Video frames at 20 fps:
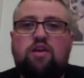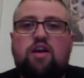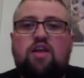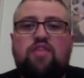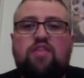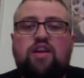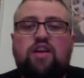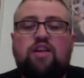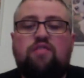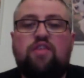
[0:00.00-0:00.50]
I
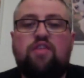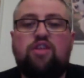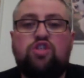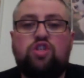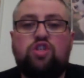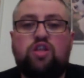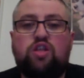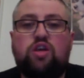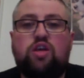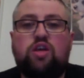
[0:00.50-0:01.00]
think
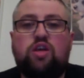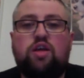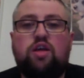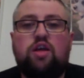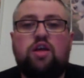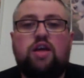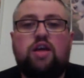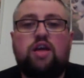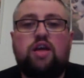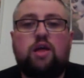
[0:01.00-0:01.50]
eventually
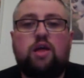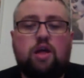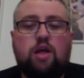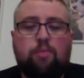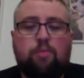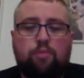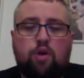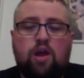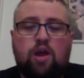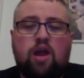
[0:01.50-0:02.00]
he'll
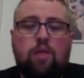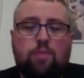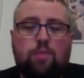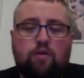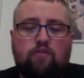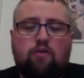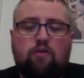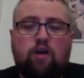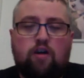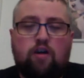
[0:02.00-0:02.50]
put a little
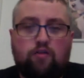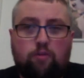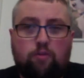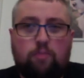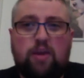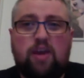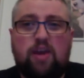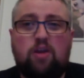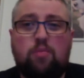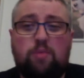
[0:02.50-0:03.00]
bit of a
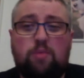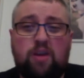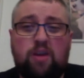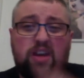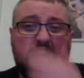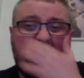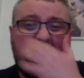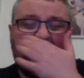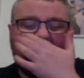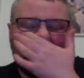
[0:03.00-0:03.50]
beating up
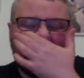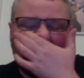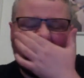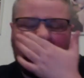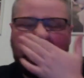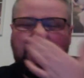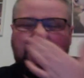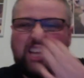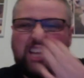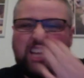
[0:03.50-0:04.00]
against the
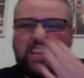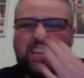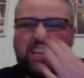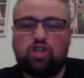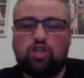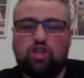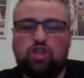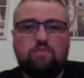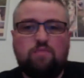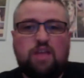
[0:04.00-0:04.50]
cage.
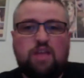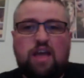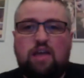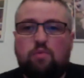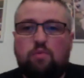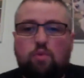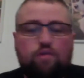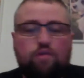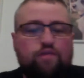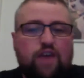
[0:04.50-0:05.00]

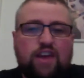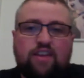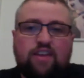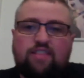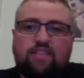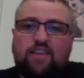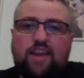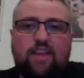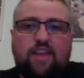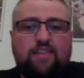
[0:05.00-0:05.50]
We'll find a
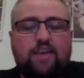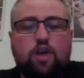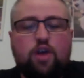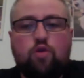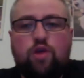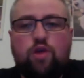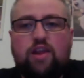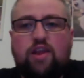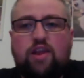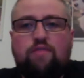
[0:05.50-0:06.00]
takedown,
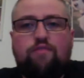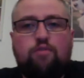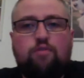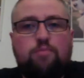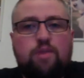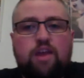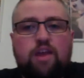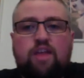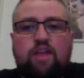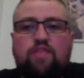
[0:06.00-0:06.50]
and then from
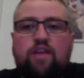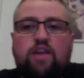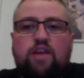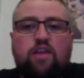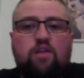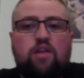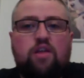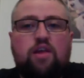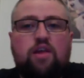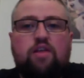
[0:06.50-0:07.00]
there, I think
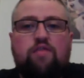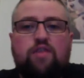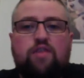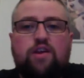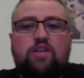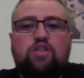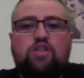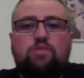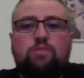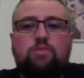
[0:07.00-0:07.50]
he'll find a
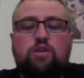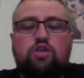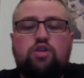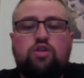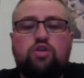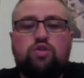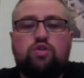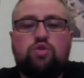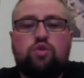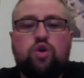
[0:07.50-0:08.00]
submission.
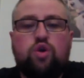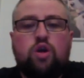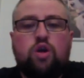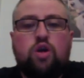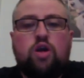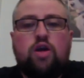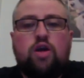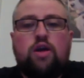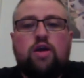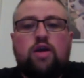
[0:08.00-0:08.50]
So
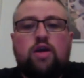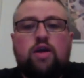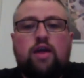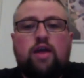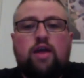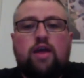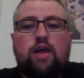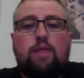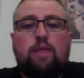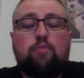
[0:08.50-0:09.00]

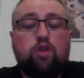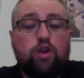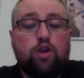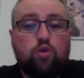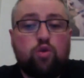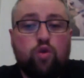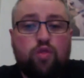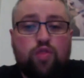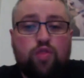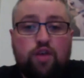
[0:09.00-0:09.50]
I'm going to go
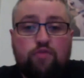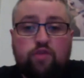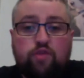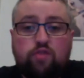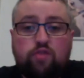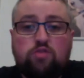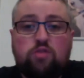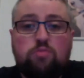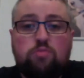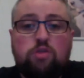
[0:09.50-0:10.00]
with third round
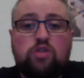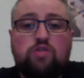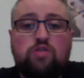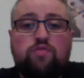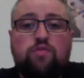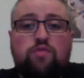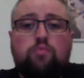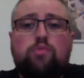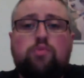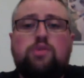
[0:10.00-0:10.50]
submission for
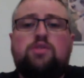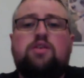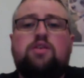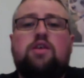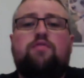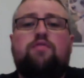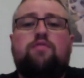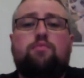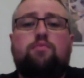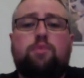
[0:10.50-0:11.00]

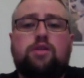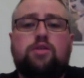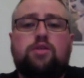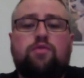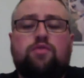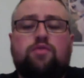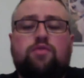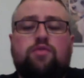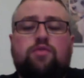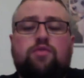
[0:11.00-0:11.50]
Fabricio.